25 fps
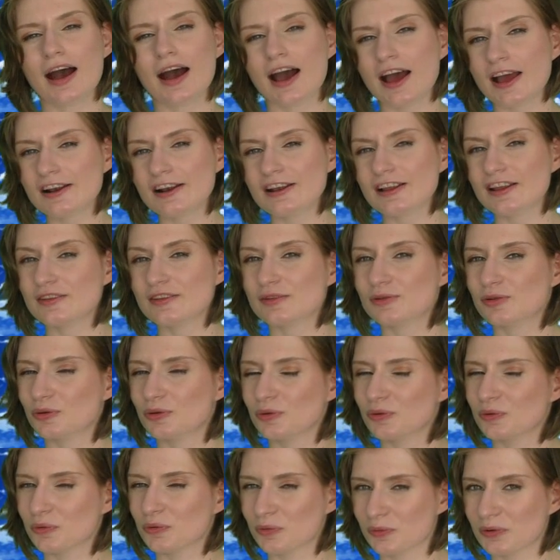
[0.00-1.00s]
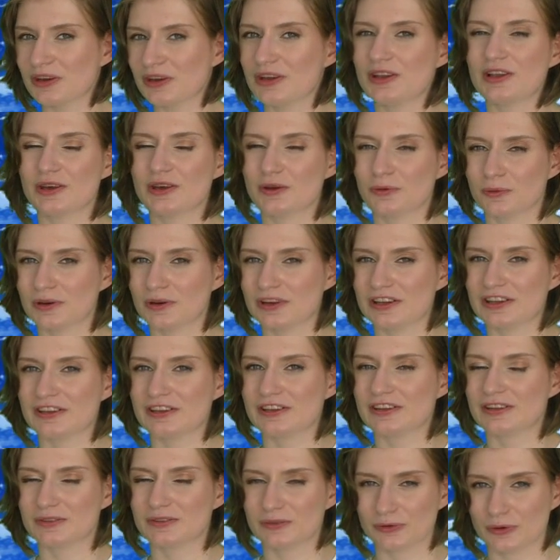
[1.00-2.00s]
unless you really,
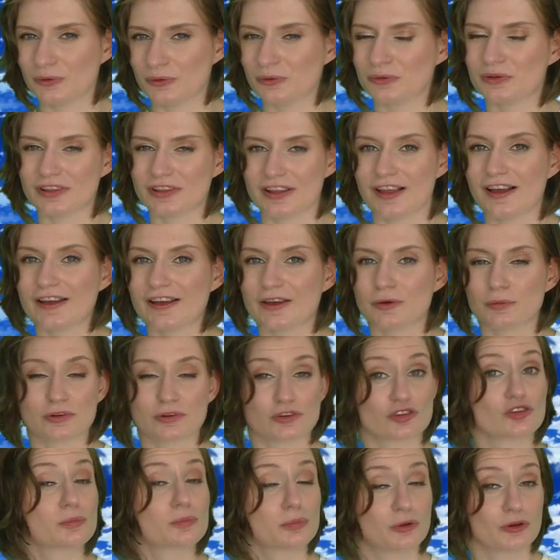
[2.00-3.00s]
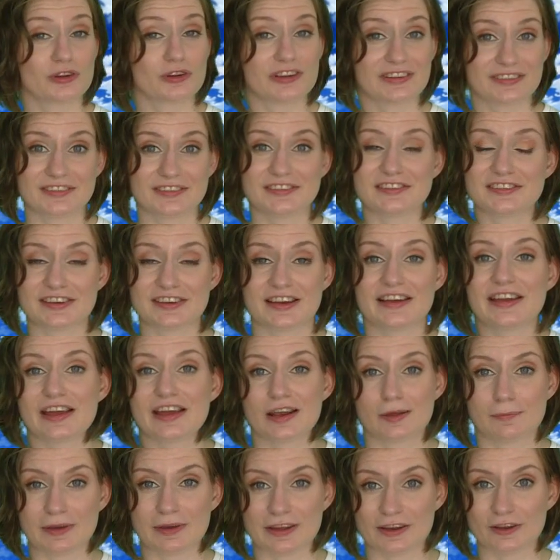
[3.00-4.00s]
really don't like watching purely CGI
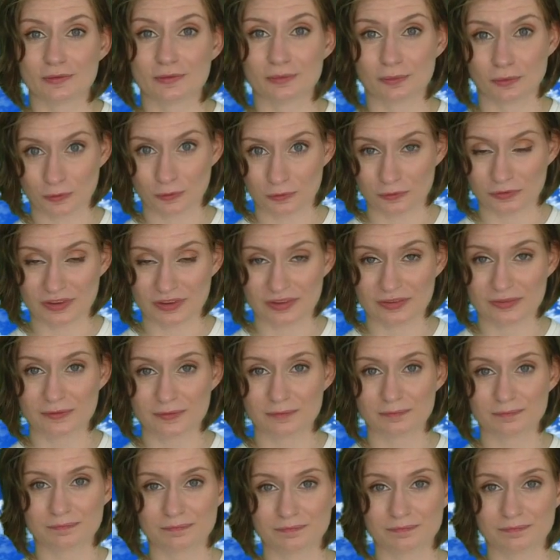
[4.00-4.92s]
animated movies.